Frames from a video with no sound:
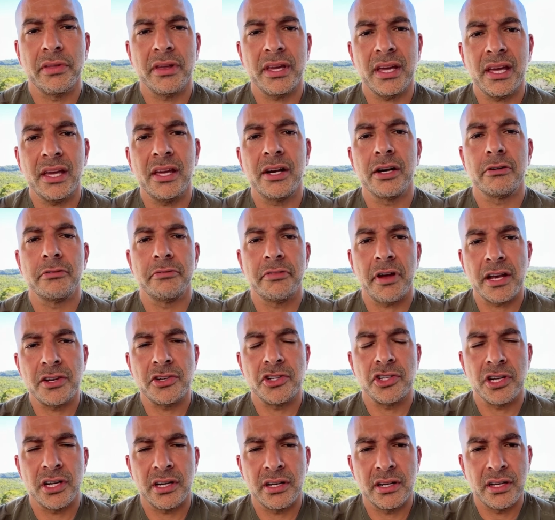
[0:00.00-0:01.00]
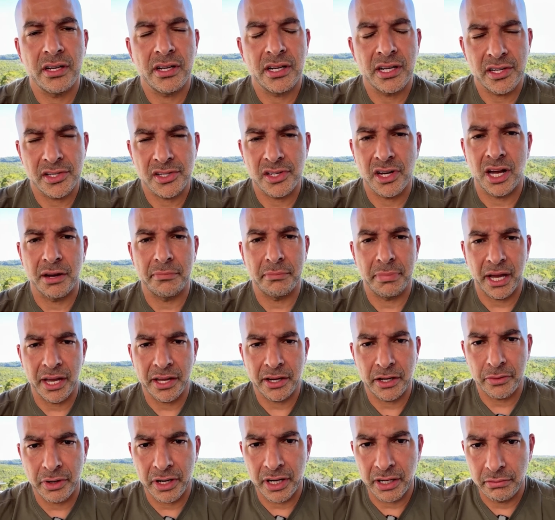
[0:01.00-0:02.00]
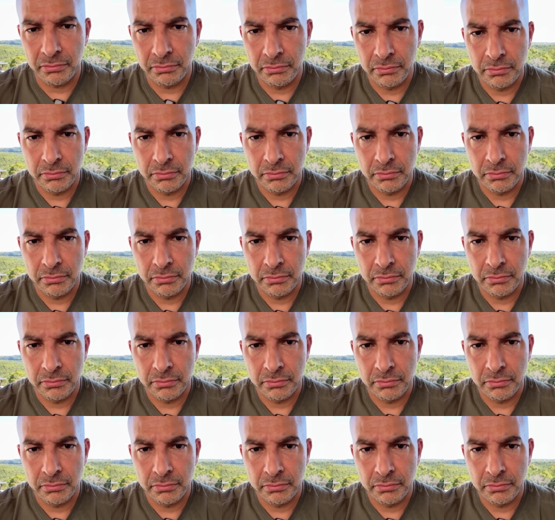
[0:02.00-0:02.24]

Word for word: the intervention is not binary.